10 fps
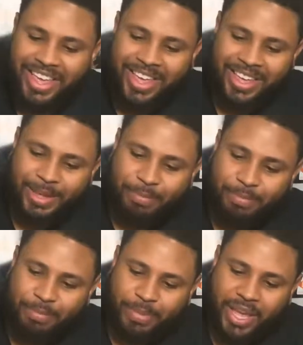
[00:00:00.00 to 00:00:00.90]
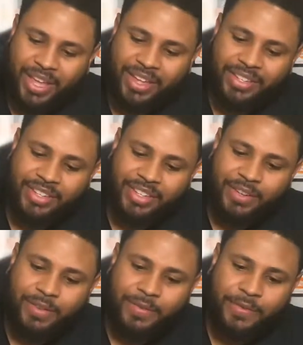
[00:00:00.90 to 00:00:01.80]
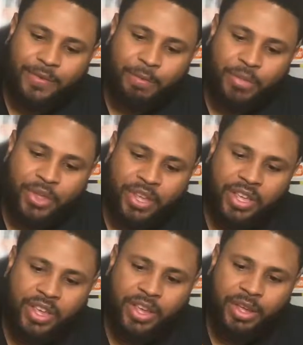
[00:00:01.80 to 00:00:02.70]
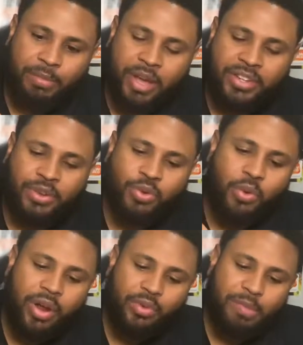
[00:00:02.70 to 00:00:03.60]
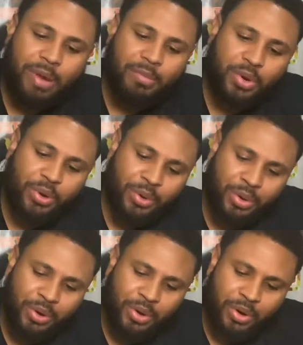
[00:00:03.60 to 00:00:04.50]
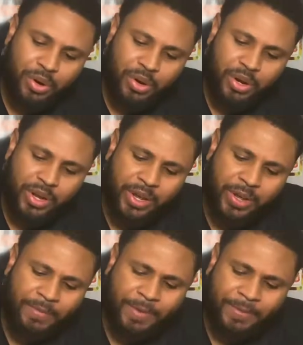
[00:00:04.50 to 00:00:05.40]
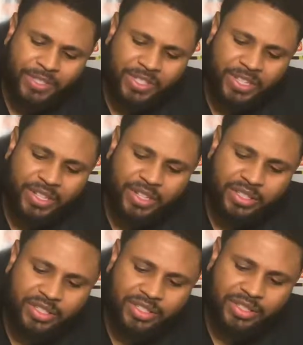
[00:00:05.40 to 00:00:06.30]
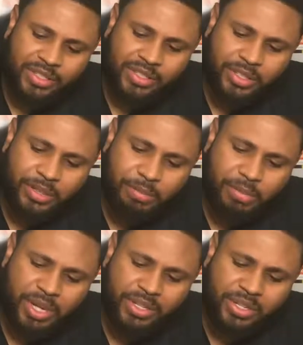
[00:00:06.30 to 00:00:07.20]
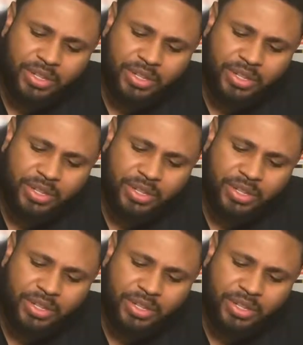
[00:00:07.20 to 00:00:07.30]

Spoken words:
a pendant from the game. I don't quite remember if I've seen this pendant